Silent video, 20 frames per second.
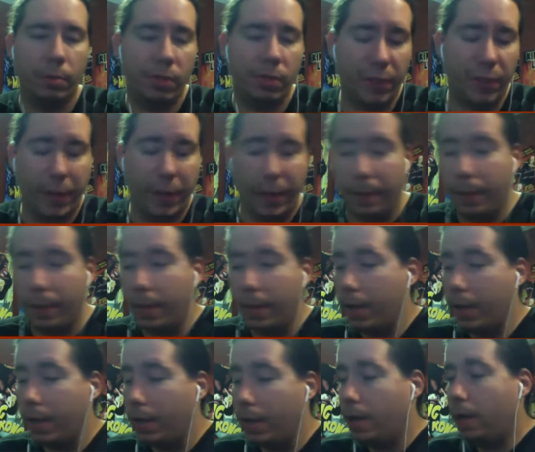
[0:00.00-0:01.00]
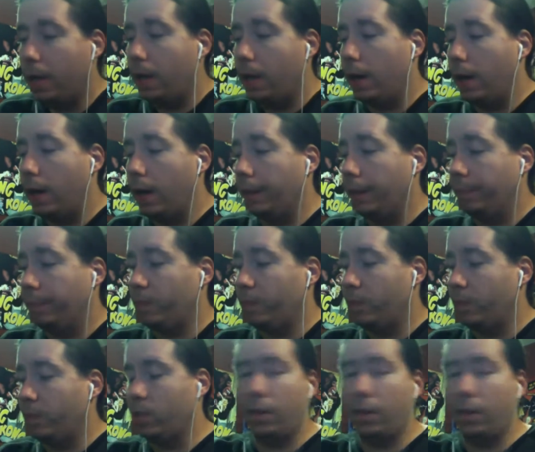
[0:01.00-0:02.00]
It's
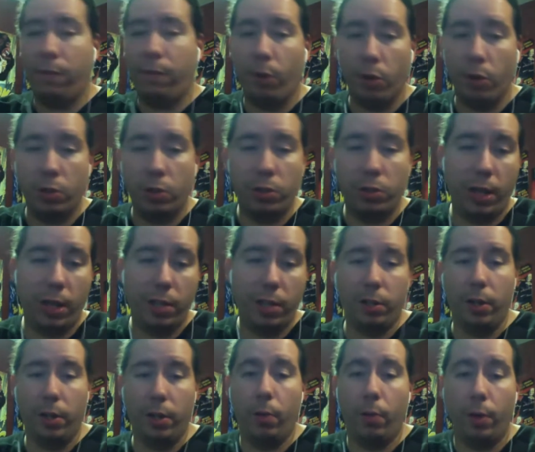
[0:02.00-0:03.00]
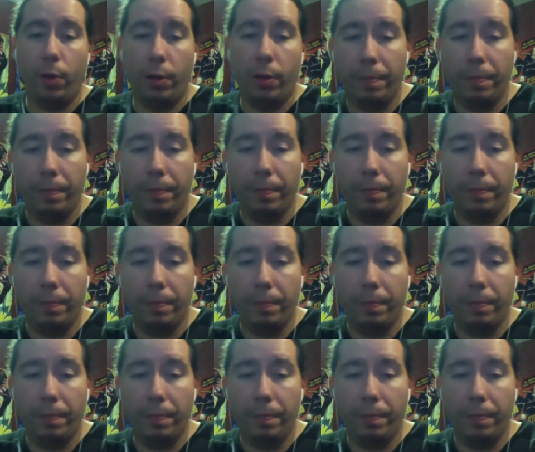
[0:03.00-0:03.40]
fine. Send a first-class letter with them.